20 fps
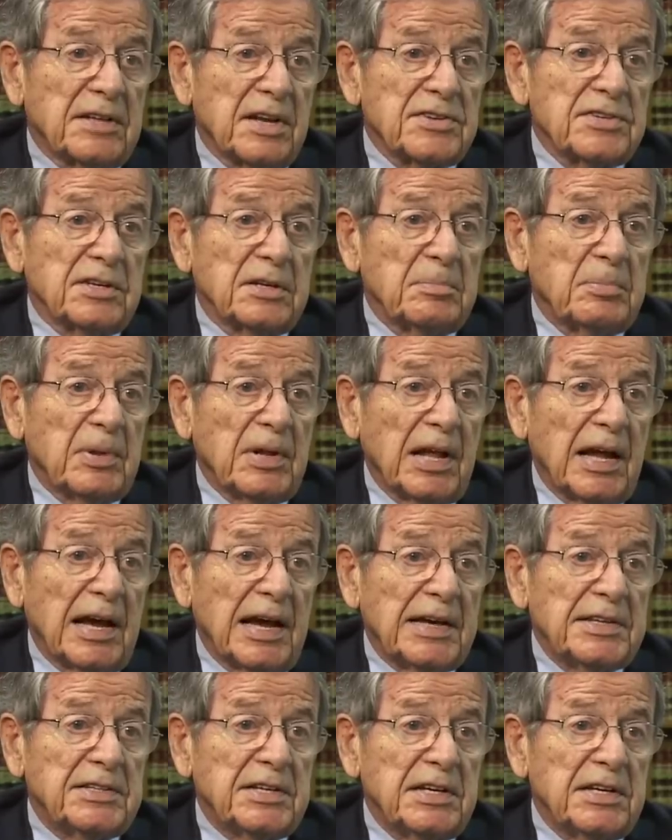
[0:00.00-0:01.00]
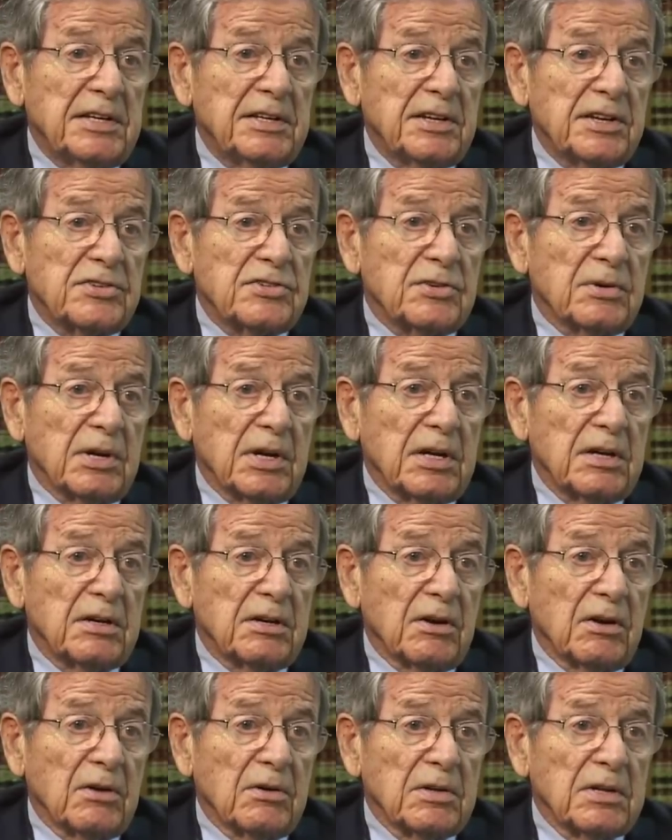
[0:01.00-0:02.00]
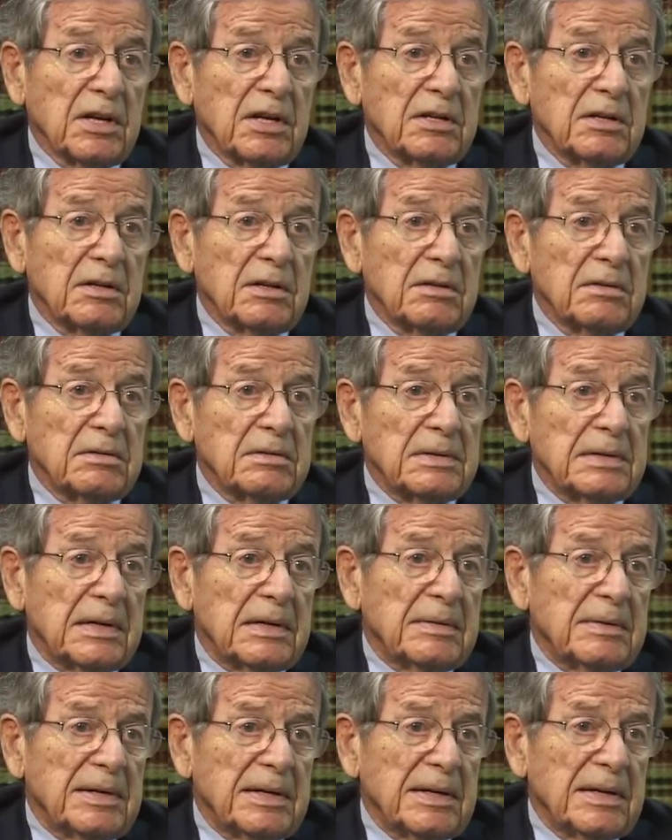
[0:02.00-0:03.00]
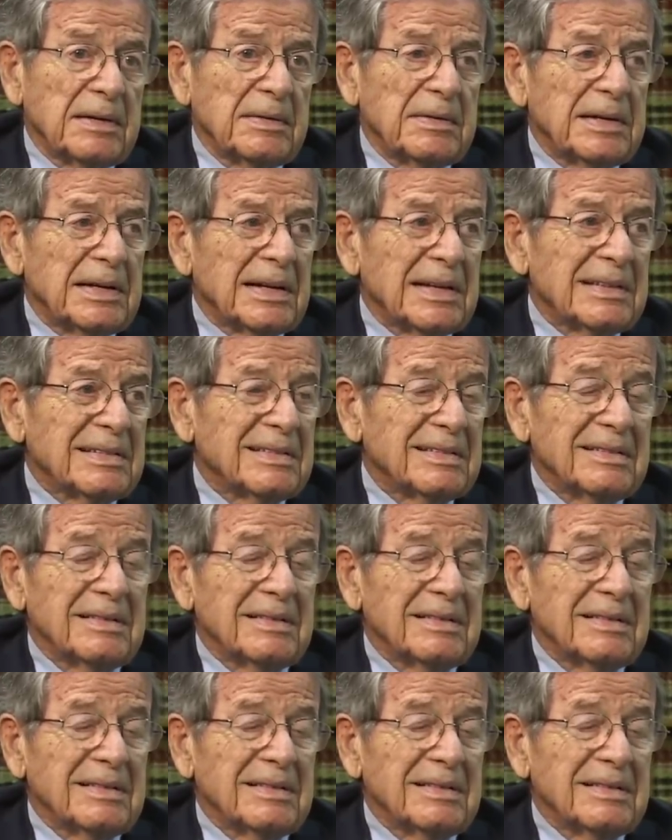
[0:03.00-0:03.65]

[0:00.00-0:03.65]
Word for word: doesn't apply to industry, you know, and yeah, yeah,